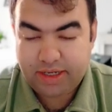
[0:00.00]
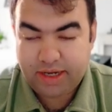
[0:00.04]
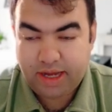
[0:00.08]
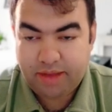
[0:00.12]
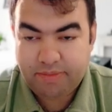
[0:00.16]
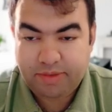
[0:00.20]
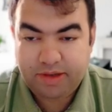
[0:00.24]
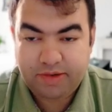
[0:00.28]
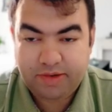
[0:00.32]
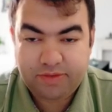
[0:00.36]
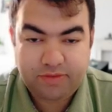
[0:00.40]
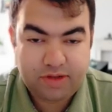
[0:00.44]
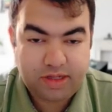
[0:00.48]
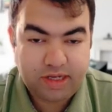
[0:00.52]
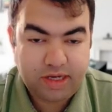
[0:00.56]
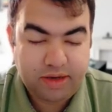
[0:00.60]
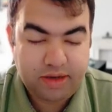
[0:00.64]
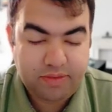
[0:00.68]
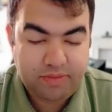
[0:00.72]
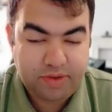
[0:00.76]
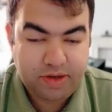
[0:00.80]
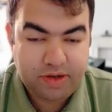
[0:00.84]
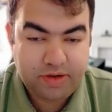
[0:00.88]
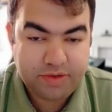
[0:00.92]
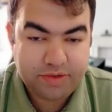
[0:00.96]
I mean, three
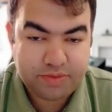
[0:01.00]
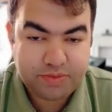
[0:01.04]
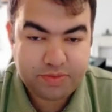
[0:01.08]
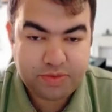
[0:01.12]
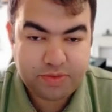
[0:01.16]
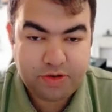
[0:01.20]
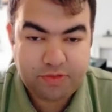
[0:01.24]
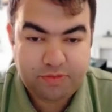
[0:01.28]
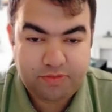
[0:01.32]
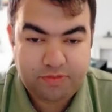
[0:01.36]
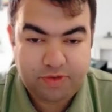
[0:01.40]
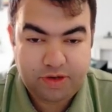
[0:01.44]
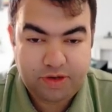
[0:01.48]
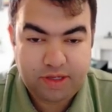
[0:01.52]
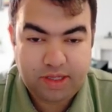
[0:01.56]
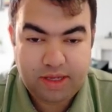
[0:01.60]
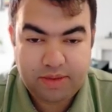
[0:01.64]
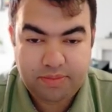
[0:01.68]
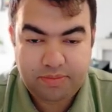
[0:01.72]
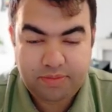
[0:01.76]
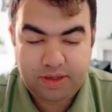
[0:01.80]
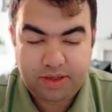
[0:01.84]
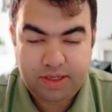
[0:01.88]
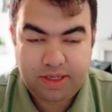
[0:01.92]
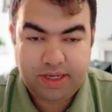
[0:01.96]
videos for free
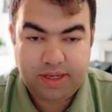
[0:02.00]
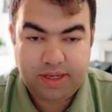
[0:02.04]
every day.